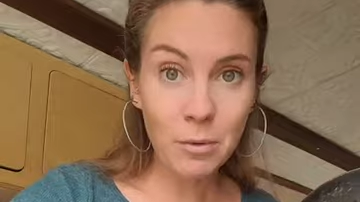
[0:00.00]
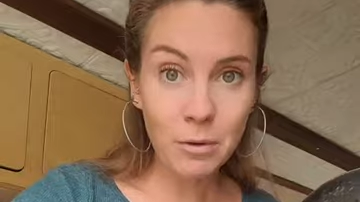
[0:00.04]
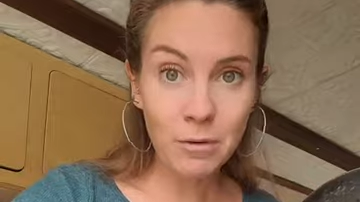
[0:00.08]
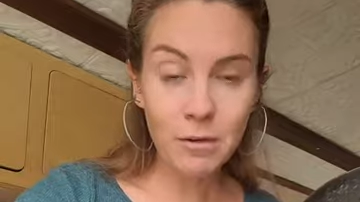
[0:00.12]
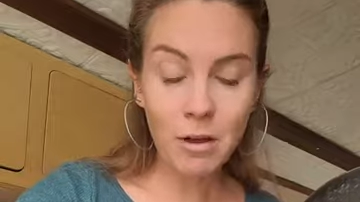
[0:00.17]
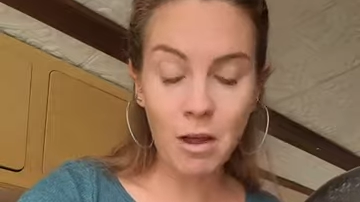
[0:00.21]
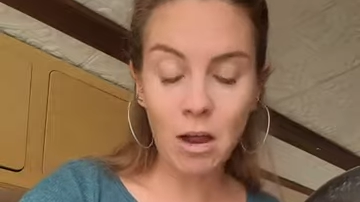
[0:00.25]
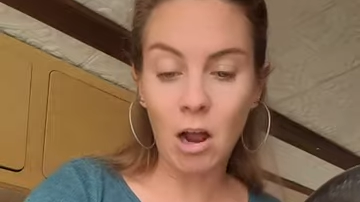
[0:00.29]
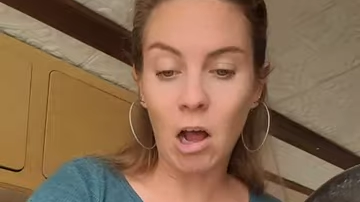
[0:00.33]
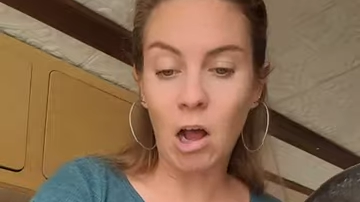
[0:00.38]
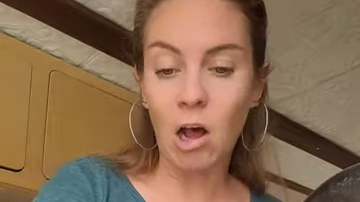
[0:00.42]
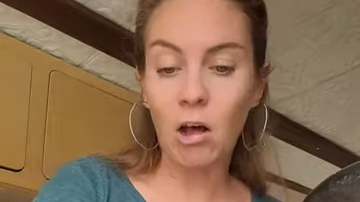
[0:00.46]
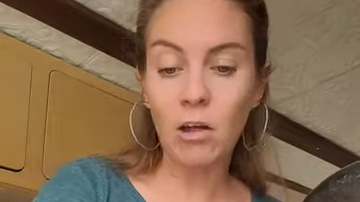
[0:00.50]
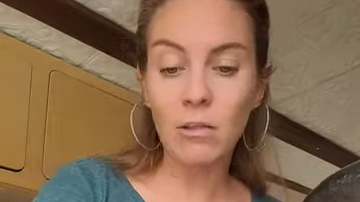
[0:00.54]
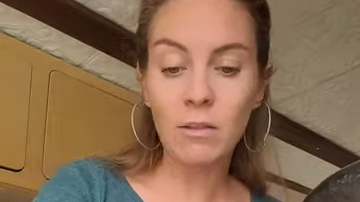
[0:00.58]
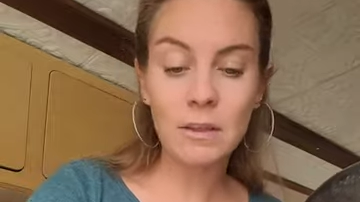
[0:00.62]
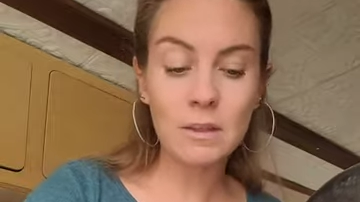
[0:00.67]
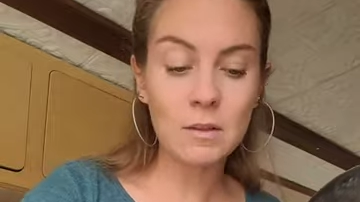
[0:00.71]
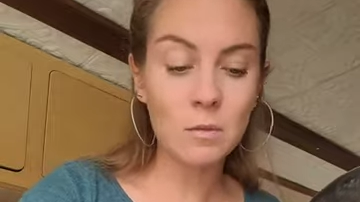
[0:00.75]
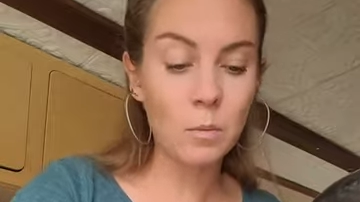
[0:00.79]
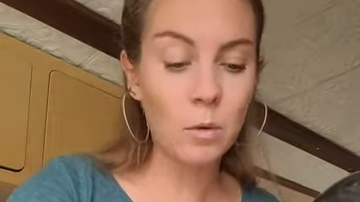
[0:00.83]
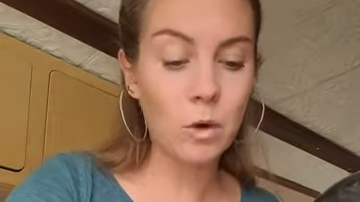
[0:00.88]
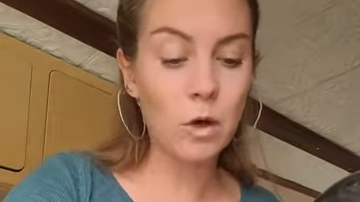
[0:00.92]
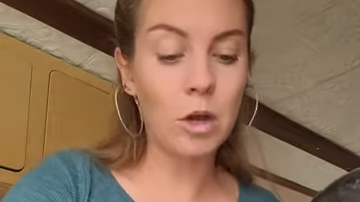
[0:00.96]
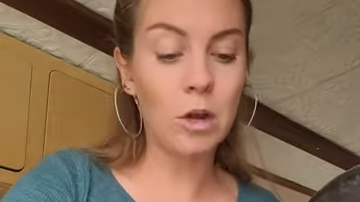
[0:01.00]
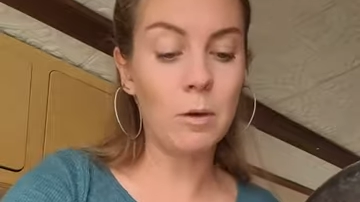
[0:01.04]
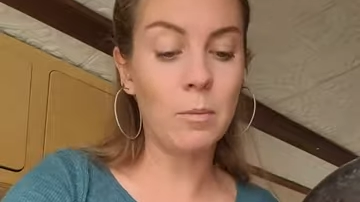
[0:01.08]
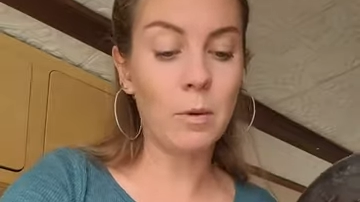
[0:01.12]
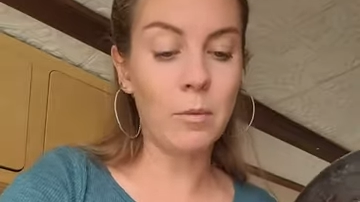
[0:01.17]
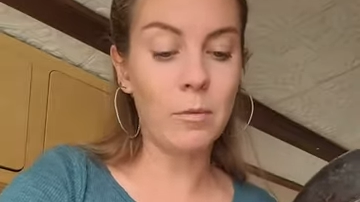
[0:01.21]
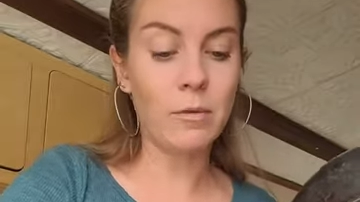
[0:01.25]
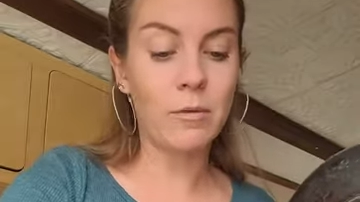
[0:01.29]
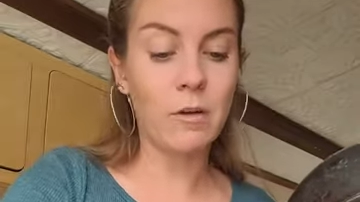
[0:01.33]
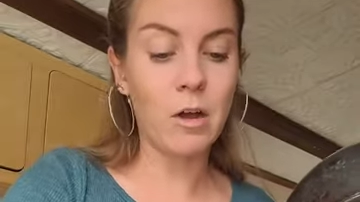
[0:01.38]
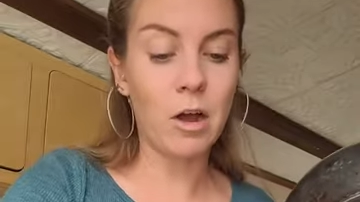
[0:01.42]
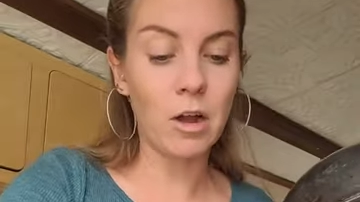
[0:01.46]
Now we've got all this wood,
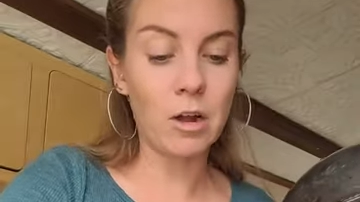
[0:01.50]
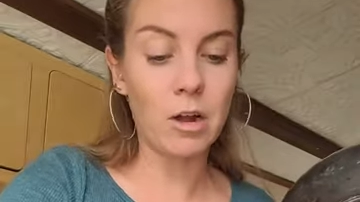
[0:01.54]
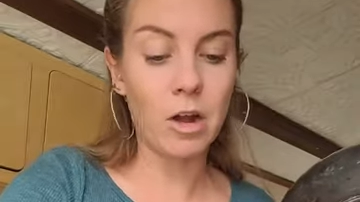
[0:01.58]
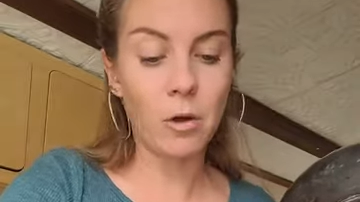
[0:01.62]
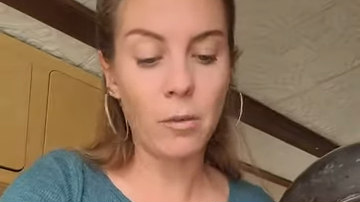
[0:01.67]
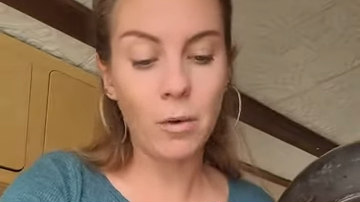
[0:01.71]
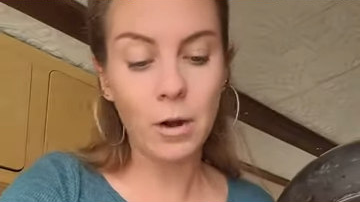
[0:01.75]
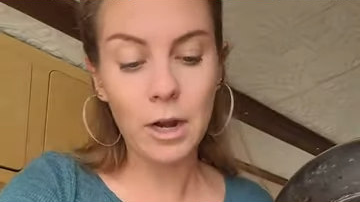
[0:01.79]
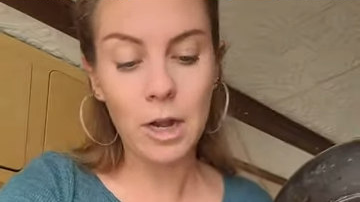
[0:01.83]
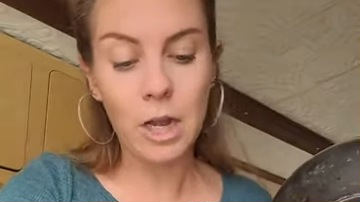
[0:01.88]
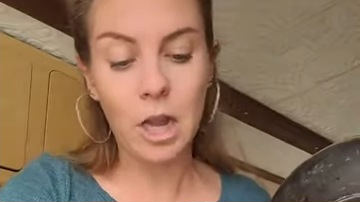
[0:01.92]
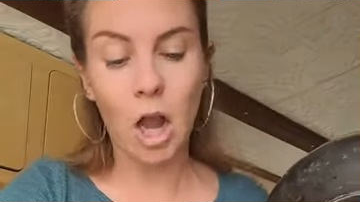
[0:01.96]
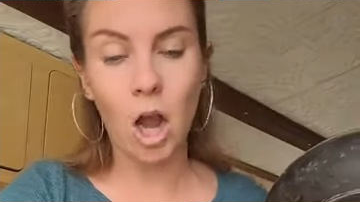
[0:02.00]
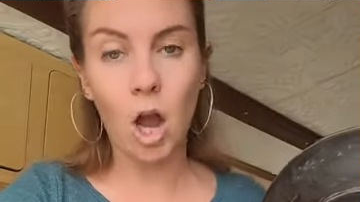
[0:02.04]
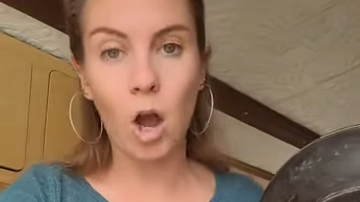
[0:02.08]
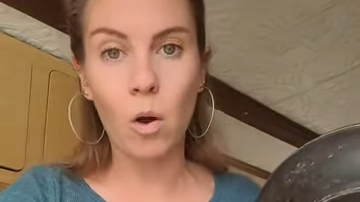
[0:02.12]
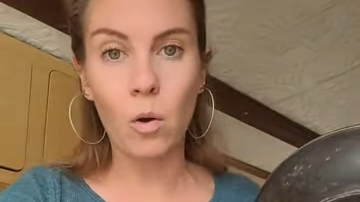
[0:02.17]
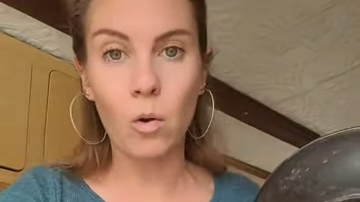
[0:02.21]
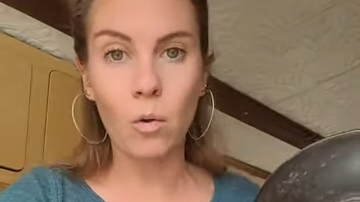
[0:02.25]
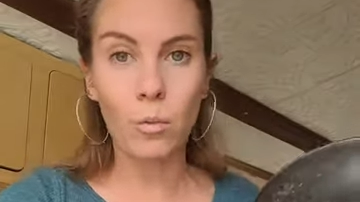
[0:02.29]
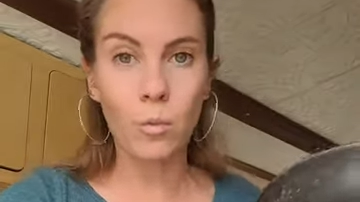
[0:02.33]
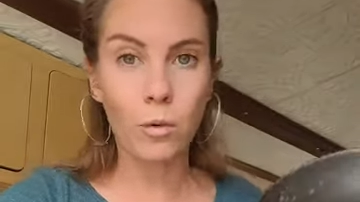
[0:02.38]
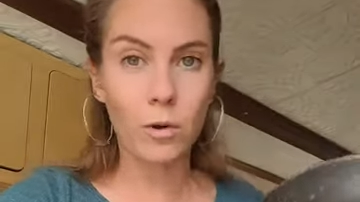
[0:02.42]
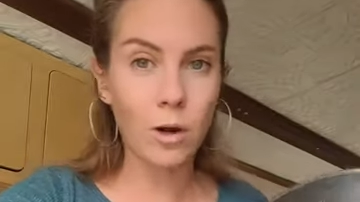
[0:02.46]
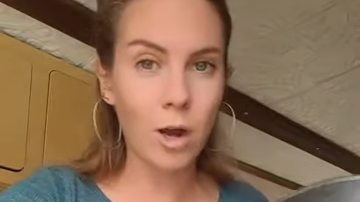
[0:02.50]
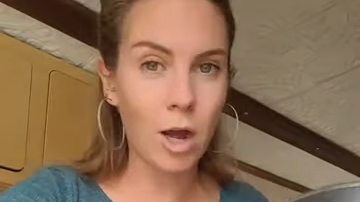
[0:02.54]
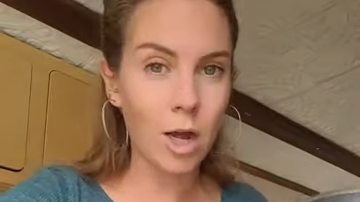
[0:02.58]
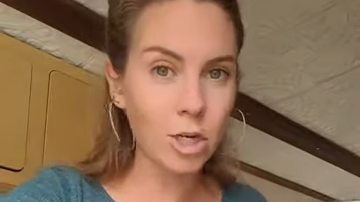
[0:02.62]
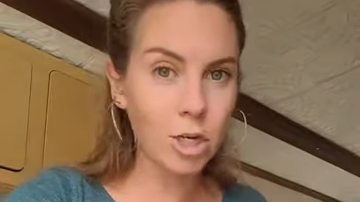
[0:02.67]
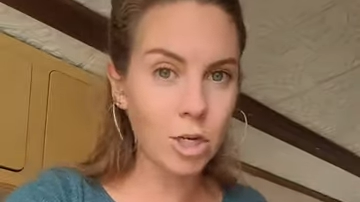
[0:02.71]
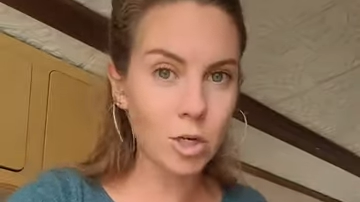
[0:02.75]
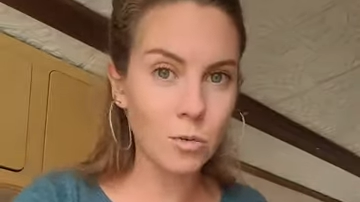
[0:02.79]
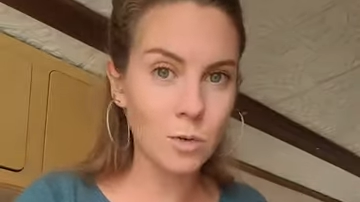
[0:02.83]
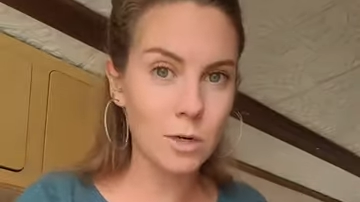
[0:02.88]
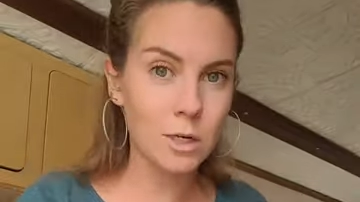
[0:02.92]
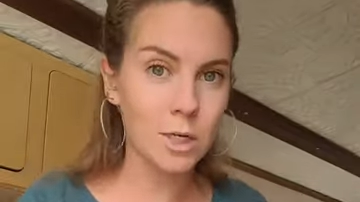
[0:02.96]
but we've got nowhere to go and we're not
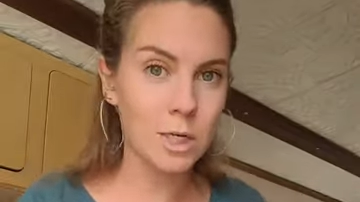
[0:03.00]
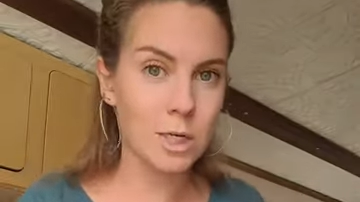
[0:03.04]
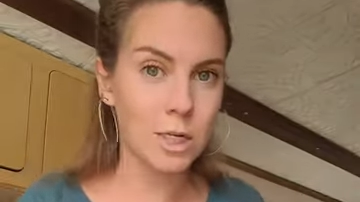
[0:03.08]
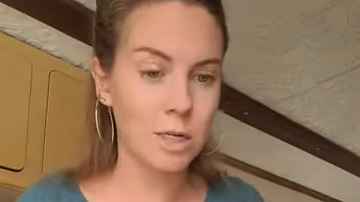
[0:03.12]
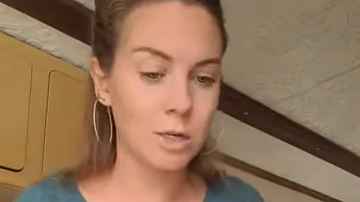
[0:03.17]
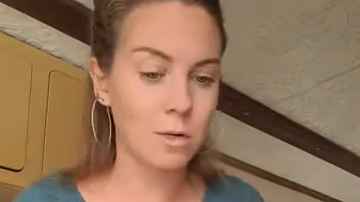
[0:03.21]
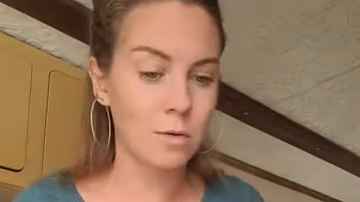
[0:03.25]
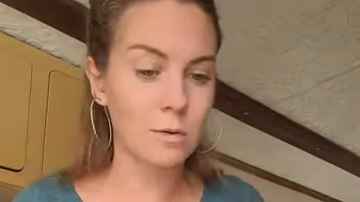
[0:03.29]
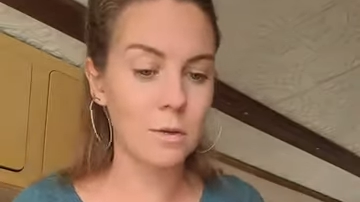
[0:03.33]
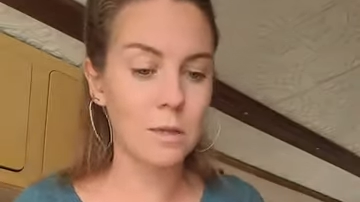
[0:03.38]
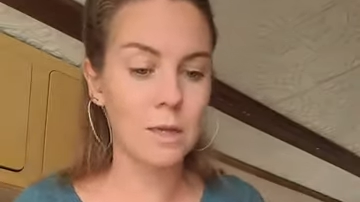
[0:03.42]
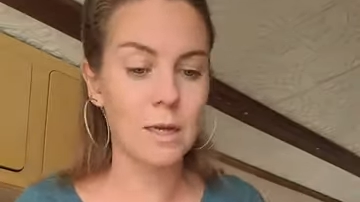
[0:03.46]
sure what to do.